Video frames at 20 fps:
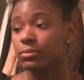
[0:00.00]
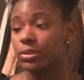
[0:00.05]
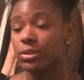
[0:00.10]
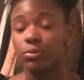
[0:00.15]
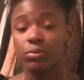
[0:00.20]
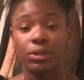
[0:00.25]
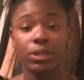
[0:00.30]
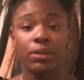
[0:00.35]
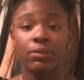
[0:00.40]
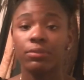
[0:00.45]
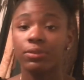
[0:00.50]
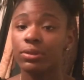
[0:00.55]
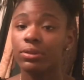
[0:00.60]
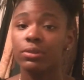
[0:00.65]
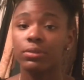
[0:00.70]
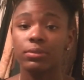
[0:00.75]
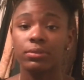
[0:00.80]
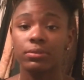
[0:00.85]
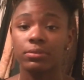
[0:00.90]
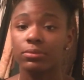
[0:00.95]

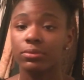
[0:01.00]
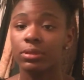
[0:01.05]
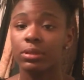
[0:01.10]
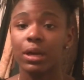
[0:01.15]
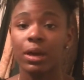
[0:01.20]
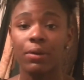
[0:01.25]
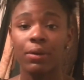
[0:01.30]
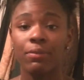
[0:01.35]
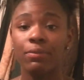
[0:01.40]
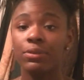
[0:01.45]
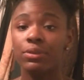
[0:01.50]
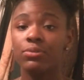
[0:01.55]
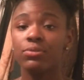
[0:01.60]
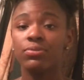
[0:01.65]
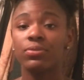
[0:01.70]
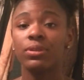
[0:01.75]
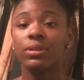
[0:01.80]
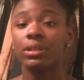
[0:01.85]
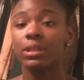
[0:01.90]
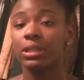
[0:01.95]
Whatever, however you
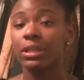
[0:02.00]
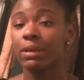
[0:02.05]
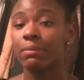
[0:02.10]
feeling,